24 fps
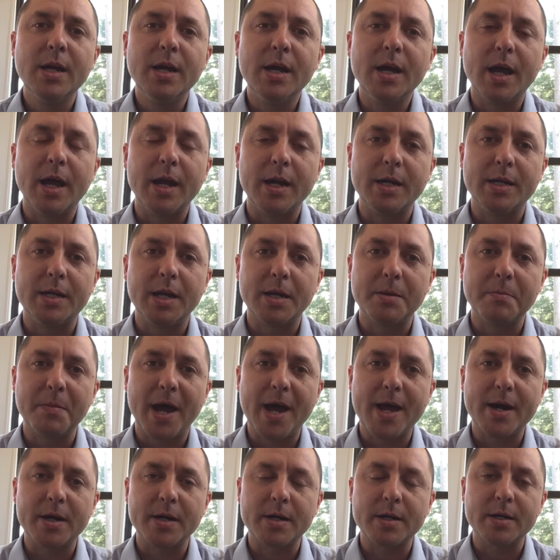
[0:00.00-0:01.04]
and it didn't
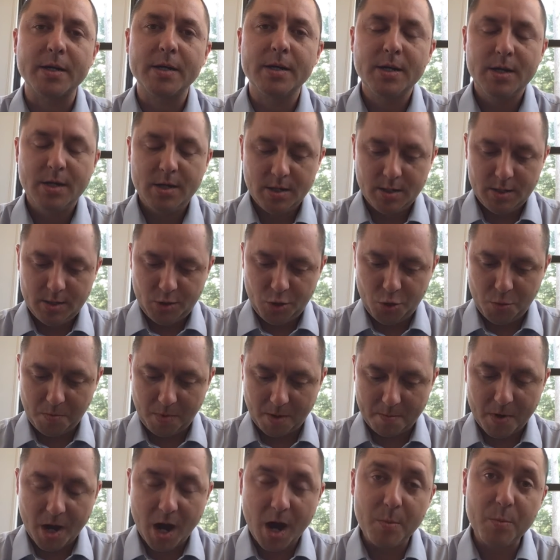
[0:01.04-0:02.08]
matter who my
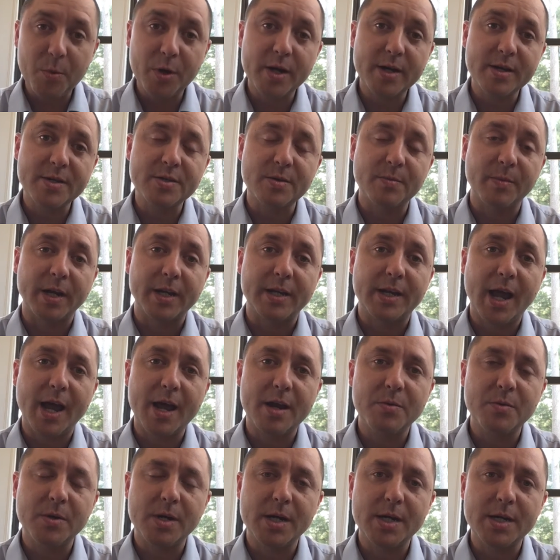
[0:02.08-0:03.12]
mom was or my dad
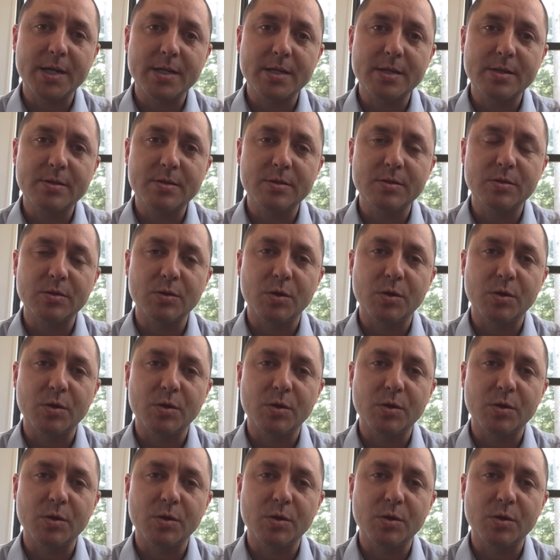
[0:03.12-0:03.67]
was